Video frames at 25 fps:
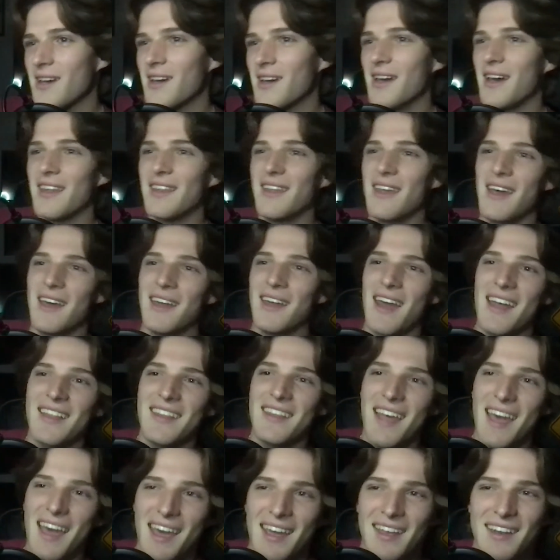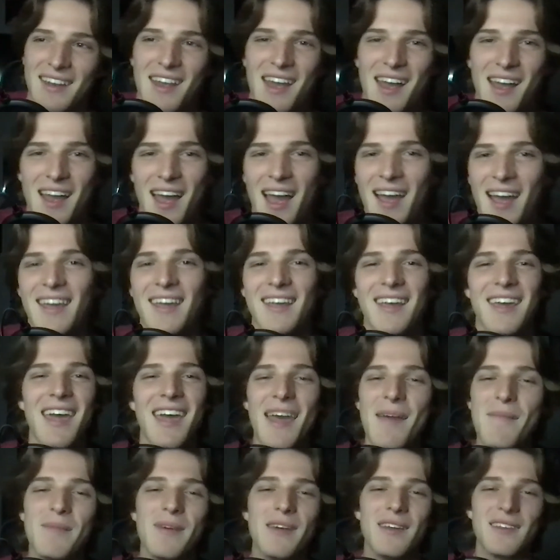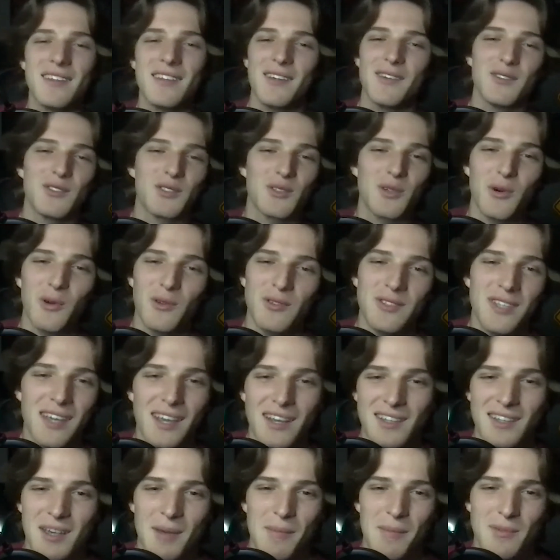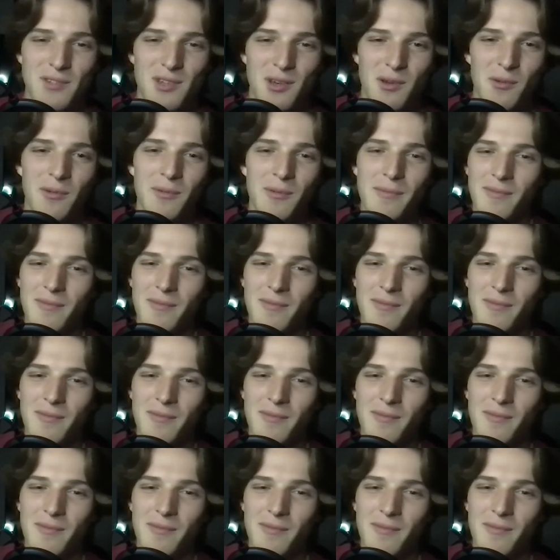And then at the end, it can't be a Taylor's Cold Takes episode